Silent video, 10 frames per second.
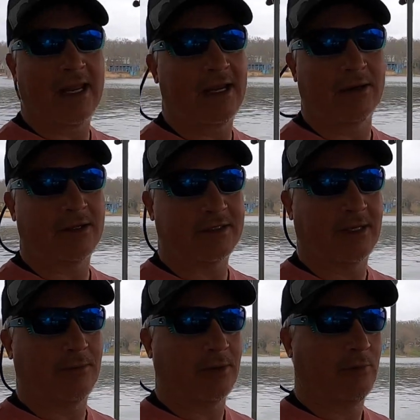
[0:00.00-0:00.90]
day here in
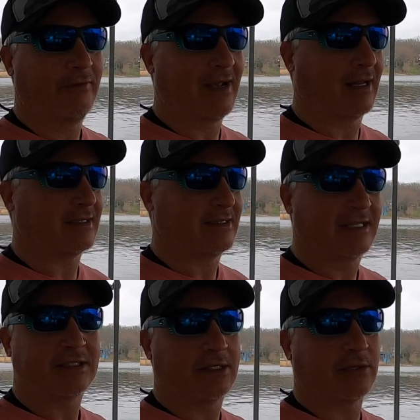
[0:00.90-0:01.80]
December. We've got
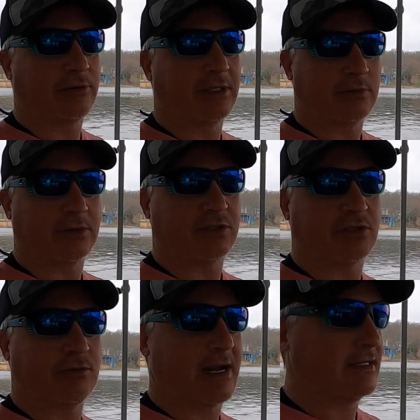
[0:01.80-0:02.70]
60 degrees, which is
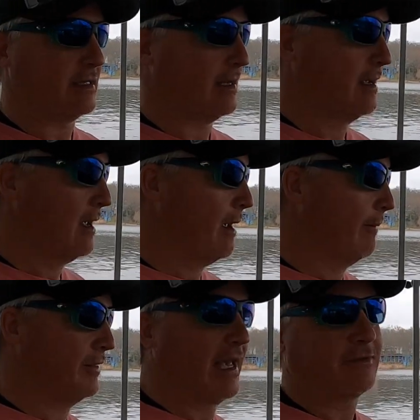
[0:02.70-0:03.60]
crazy.
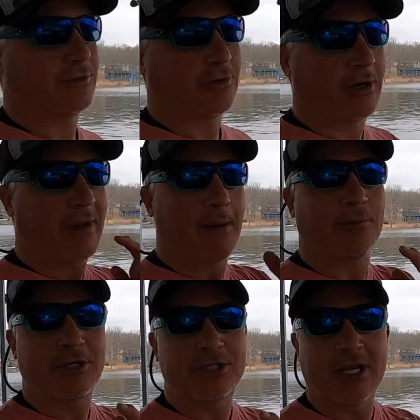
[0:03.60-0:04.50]
But thanks for joining me, I
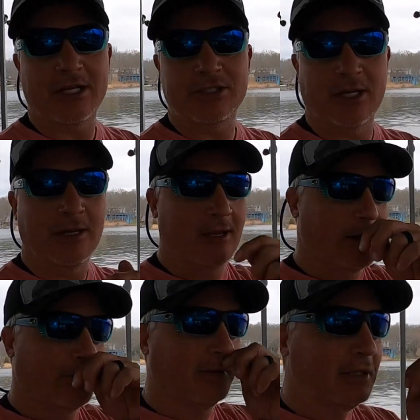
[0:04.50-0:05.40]
appreciate you.
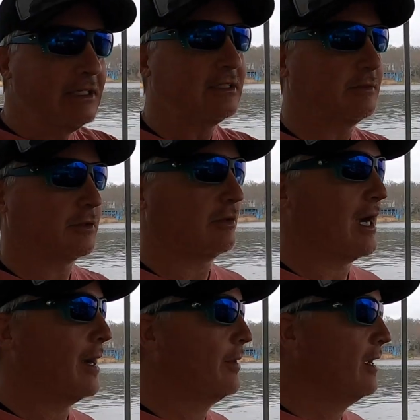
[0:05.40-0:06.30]
Please
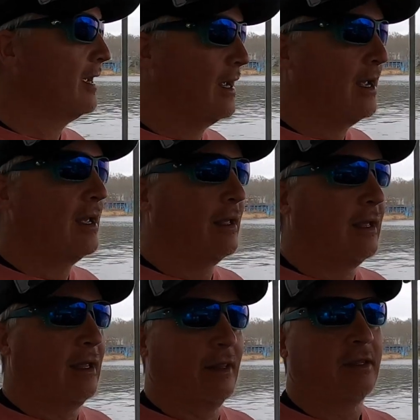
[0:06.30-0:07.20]
subscribe.
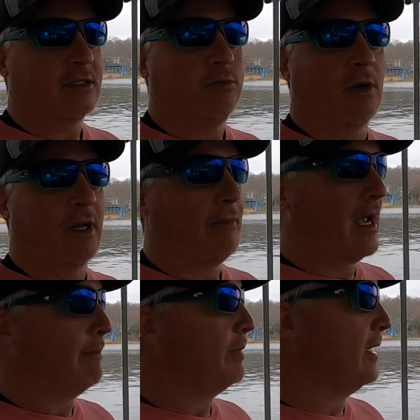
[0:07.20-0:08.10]
This one
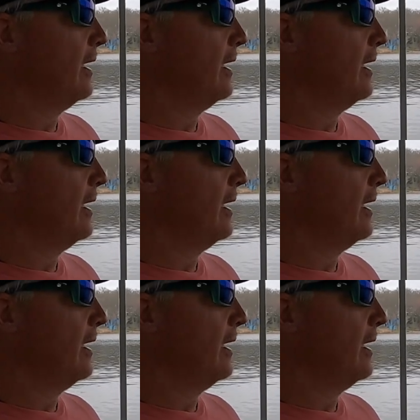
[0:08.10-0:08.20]
might